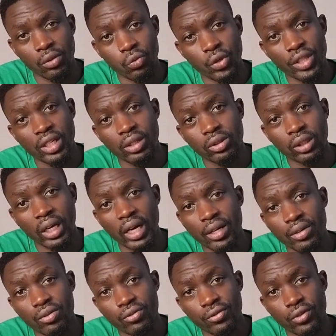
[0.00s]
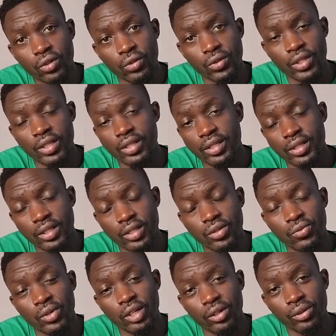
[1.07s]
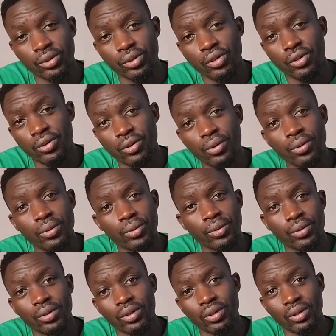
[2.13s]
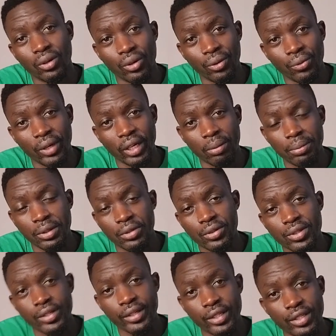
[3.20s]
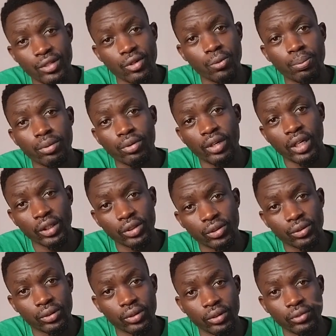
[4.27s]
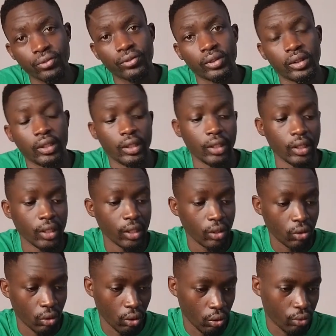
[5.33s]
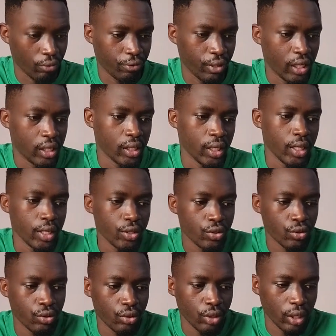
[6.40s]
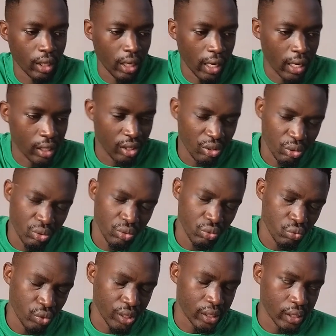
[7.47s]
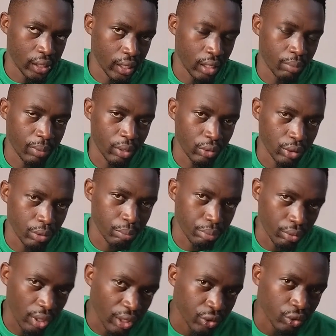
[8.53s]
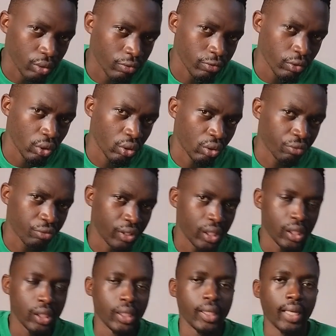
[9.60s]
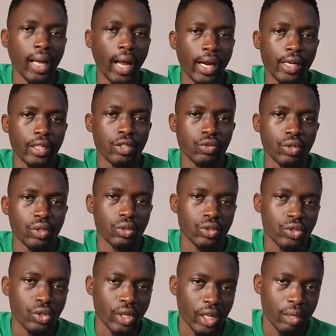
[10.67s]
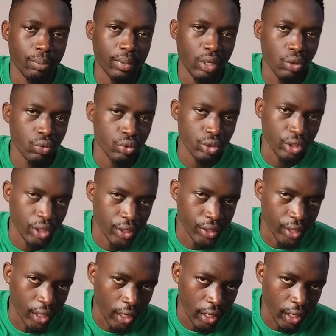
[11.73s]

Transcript: without iron, photosynthesis will not go on well because there is no production of chlorophyll. So iron will help a lot in production of chlorophyll, and it will also help out in